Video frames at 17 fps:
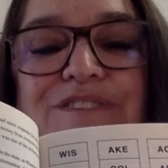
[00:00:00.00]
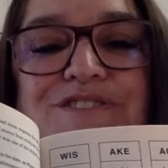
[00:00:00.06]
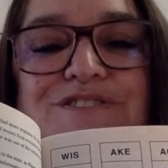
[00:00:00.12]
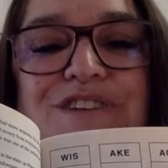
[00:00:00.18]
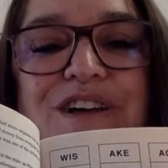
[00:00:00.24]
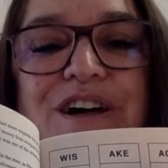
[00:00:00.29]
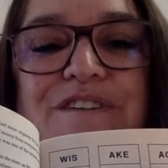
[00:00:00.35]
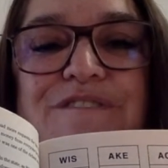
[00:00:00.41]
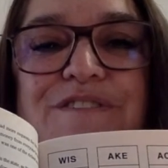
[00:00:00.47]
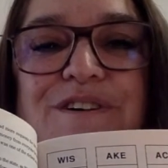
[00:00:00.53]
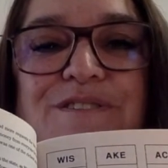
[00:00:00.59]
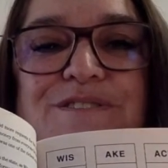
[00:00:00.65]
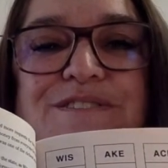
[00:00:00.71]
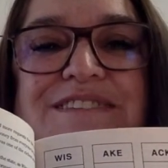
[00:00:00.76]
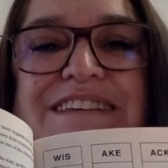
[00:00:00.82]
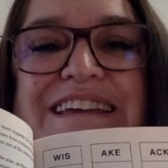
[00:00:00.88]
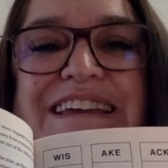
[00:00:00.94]
to solve
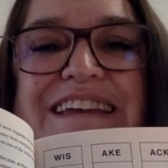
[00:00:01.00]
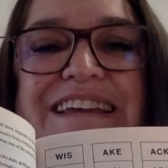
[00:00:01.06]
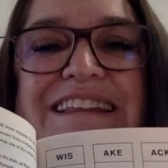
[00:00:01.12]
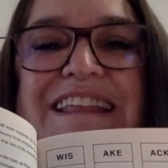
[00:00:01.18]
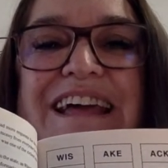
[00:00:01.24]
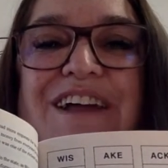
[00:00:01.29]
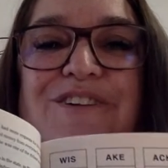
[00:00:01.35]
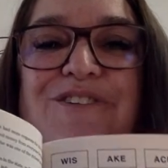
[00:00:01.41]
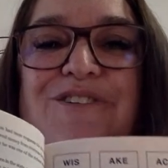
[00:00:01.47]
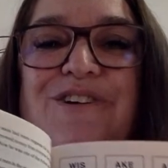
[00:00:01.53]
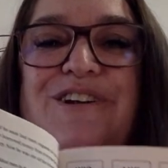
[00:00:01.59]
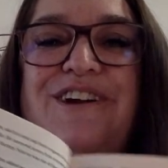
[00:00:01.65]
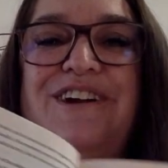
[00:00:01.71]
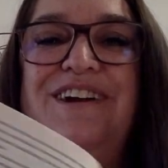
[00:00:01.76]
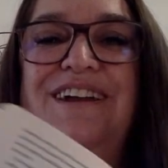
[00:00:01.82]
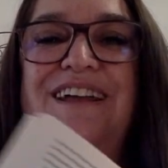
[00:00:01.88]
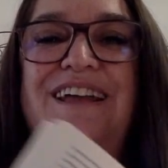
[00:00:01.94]
those in that order.